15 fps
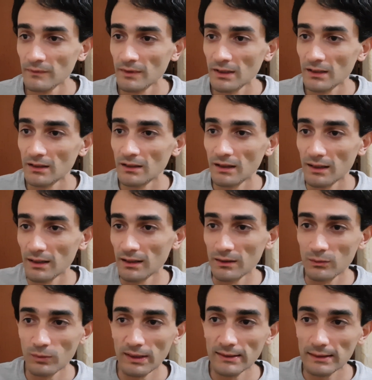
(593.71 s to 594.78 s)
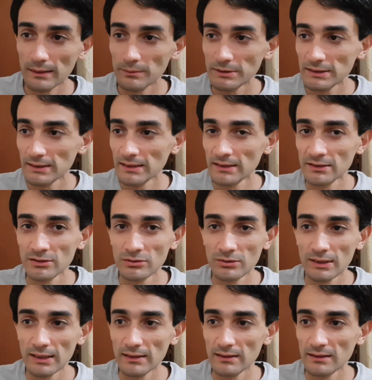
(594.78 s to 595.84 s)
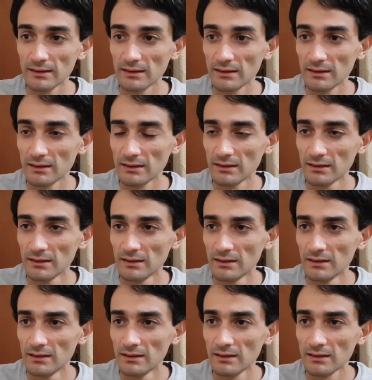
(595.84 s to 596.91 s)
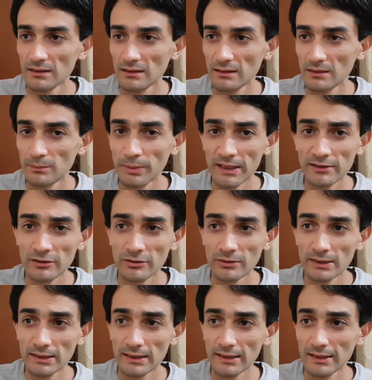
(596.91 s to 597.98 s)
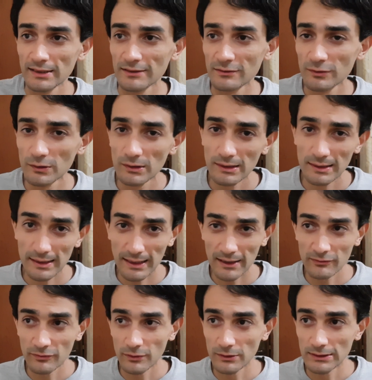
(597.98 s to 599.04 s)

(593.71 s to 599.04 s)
And I went upstairs to get the battery case for the iPhone